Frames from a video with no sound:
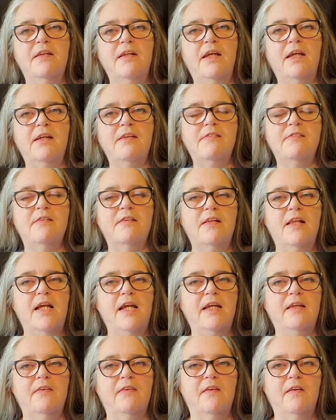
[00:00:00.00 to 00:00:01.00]
nice
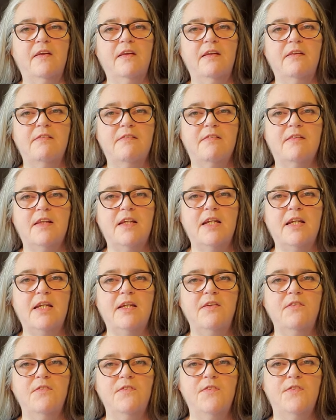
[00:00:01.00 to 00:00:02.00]
length on the
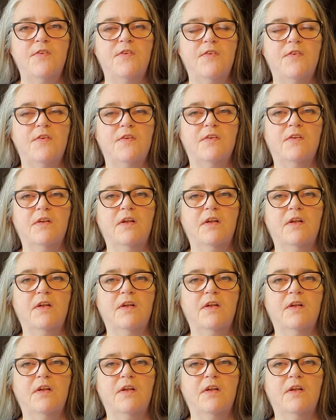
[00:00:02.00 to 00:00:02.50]
sleeves,